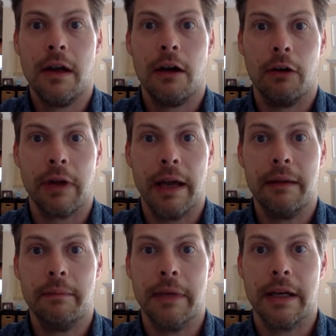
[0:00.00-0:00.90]
Okay?
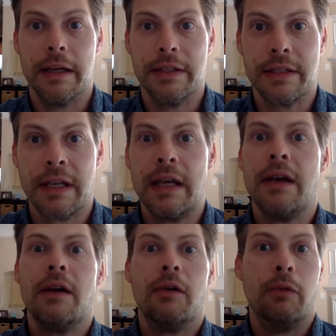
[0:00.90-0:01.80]
Because
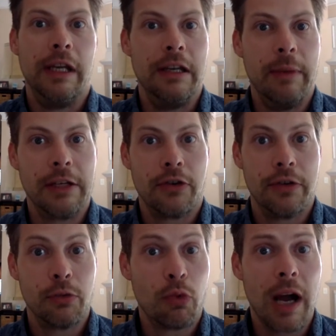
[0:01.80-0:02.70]
we need to make sure
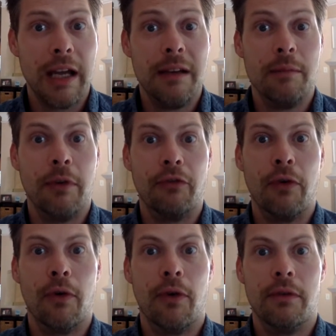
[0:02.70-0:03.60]
it's right
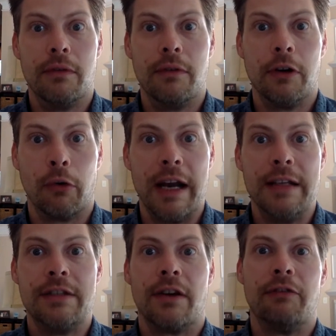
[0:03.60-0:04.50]
before
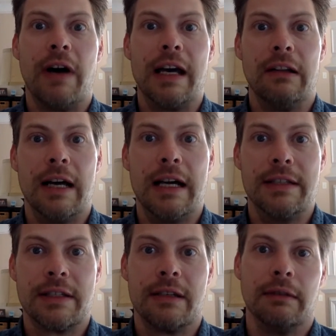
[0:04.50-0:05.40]
grades are
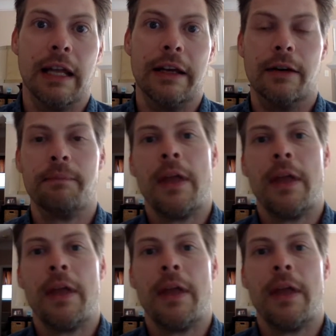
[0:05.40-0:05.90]
finalized later.